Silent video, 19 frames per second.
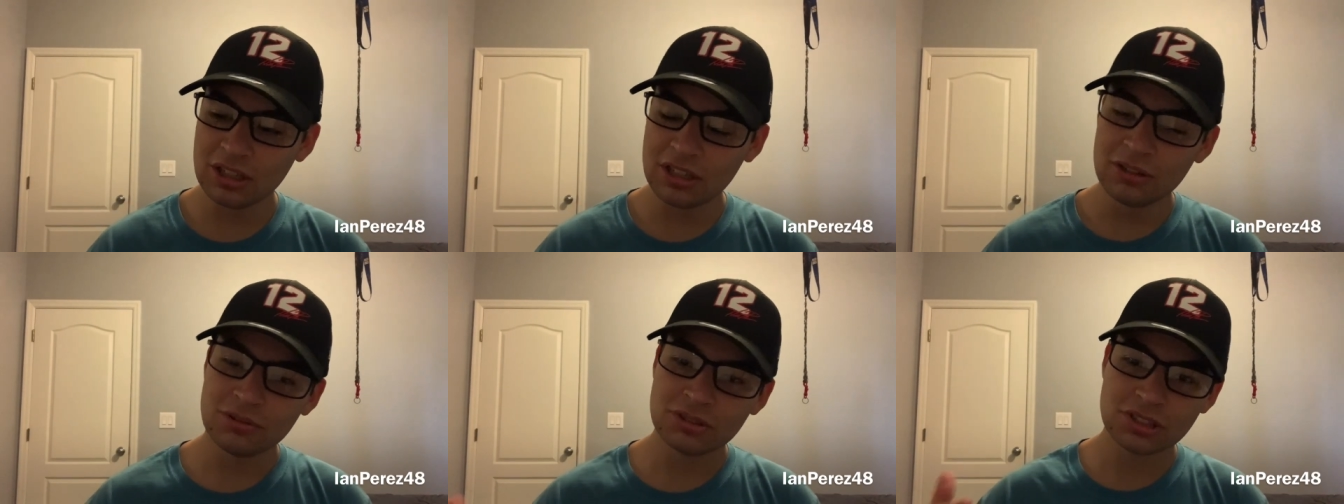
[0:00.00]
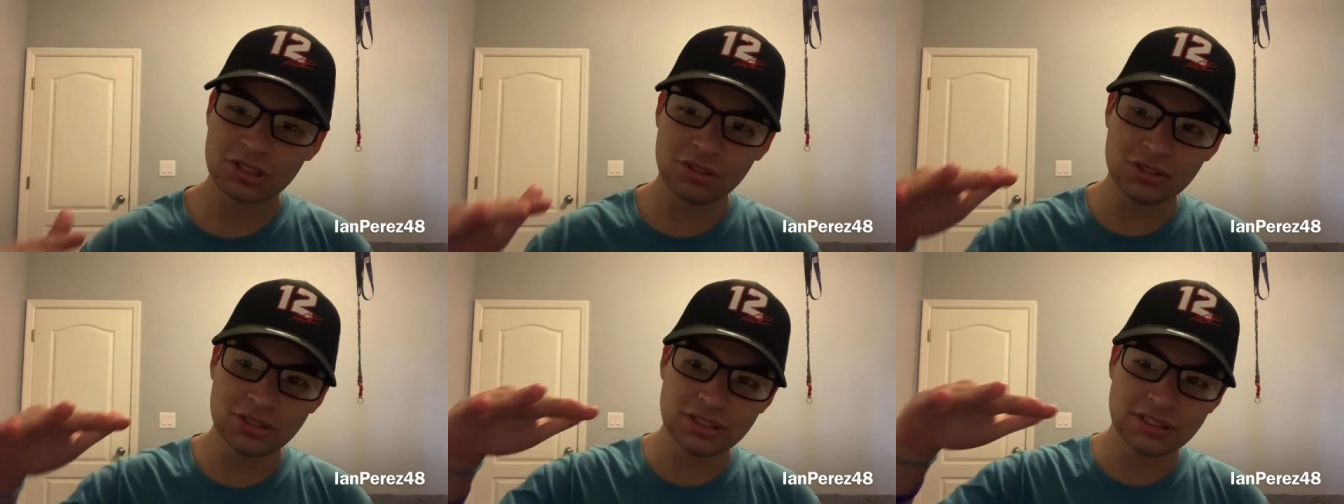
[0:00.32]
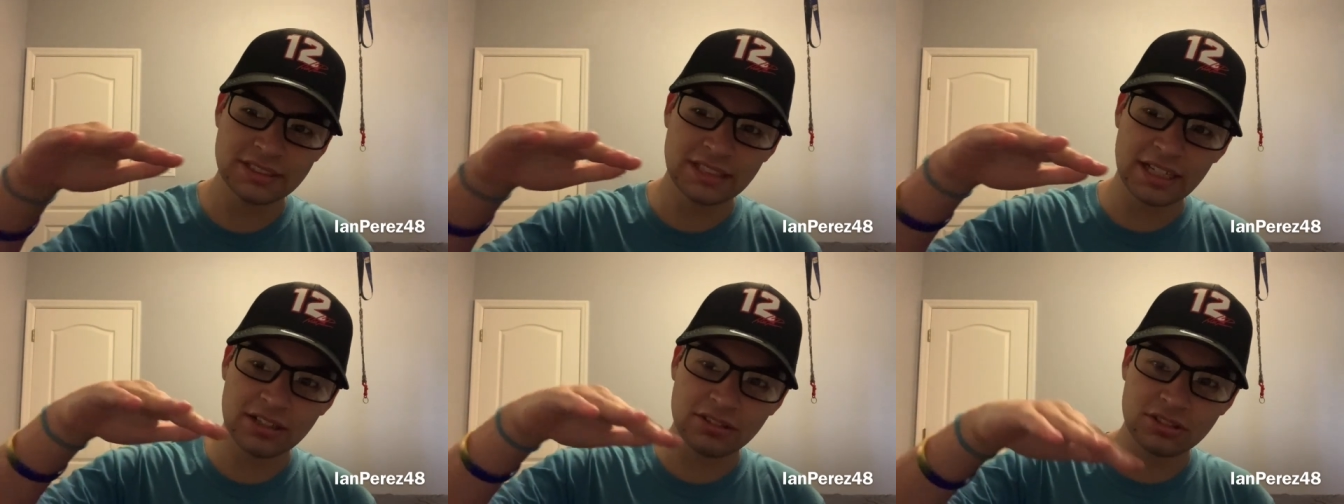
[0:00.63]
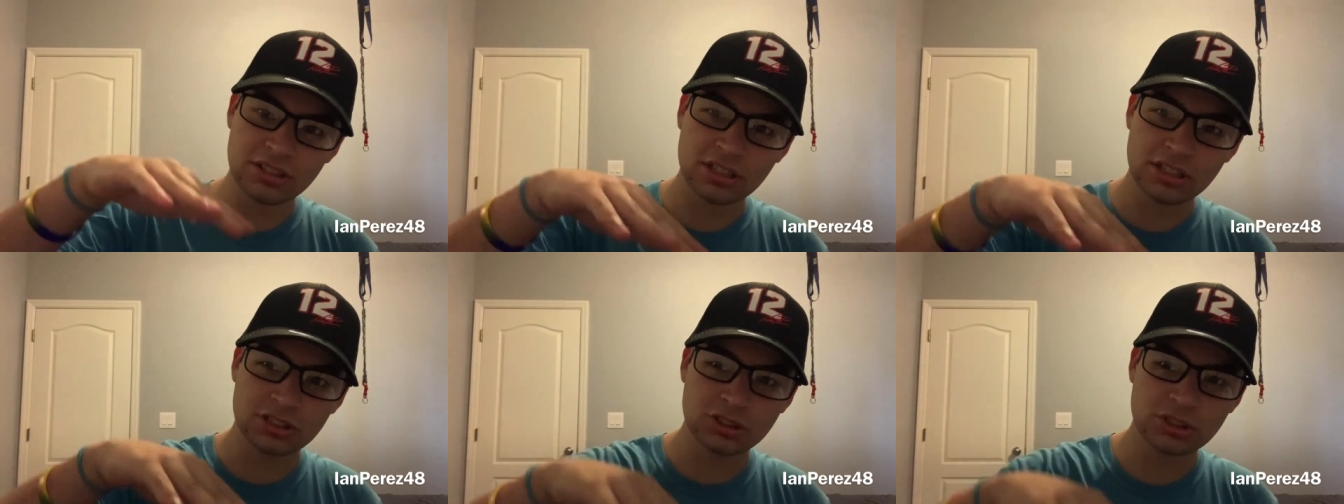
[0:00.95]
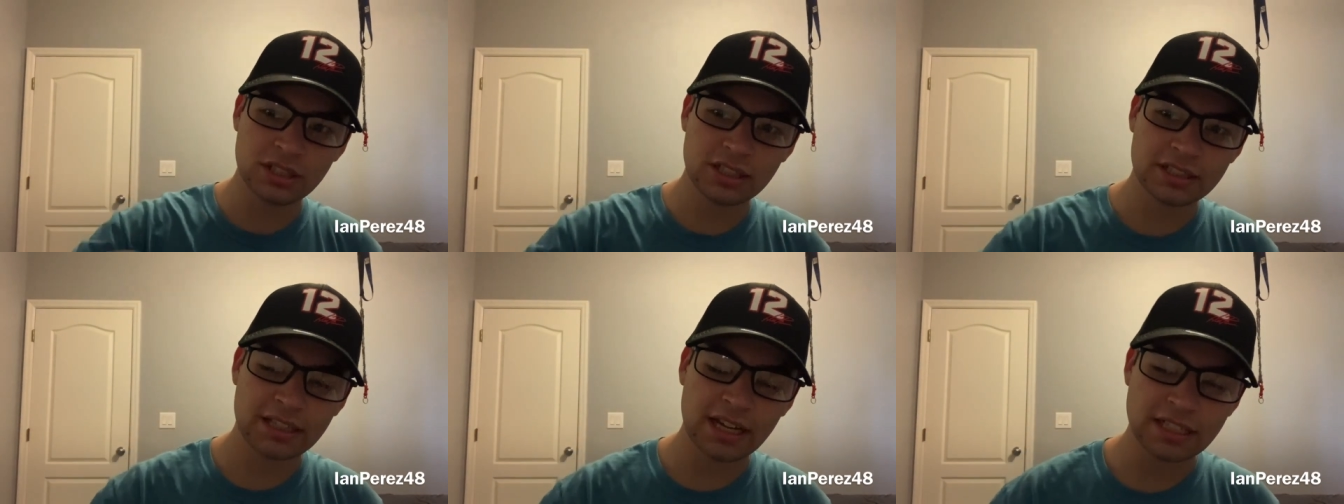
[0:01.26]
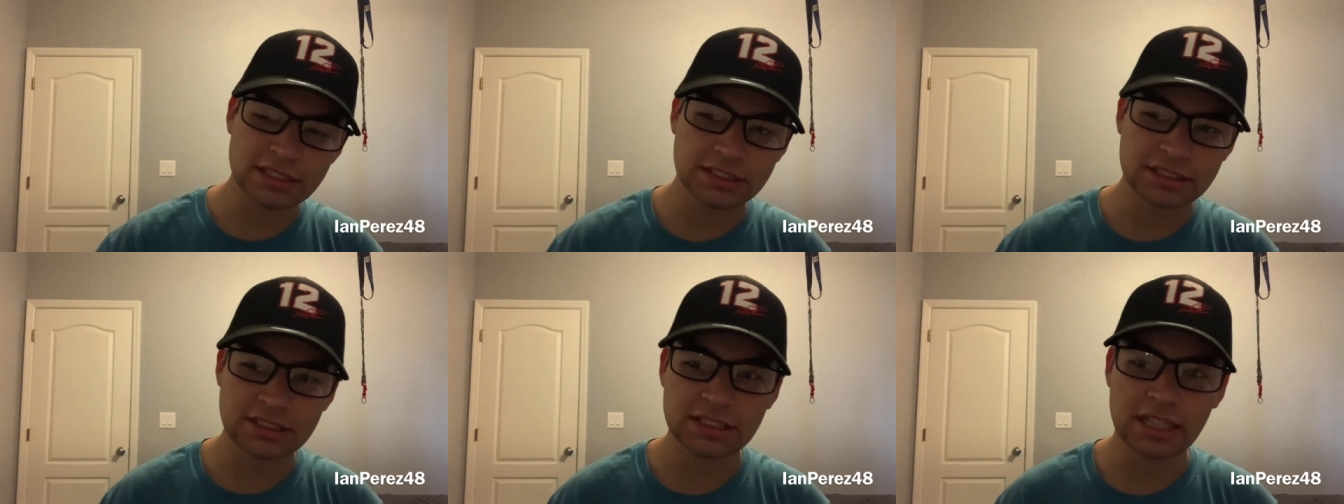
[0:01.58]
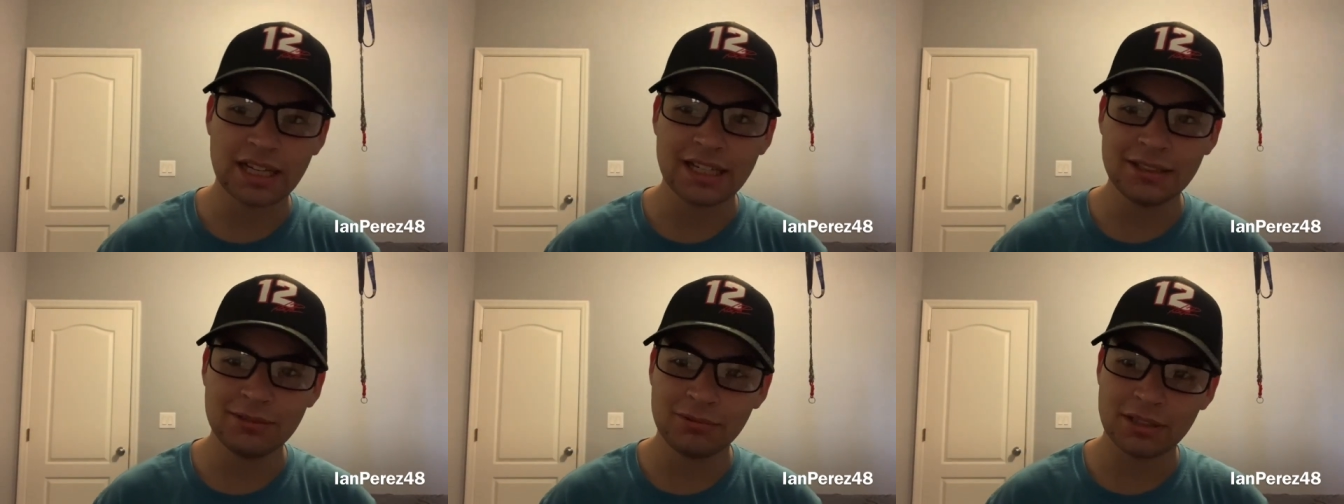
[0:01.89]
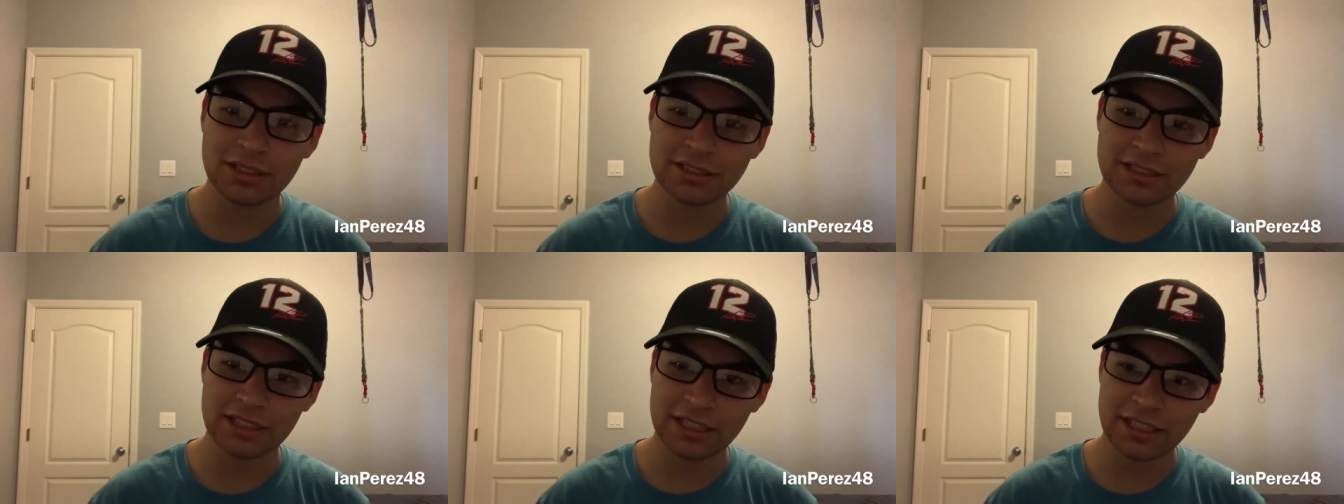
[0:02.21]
was going down on the track, got sideways and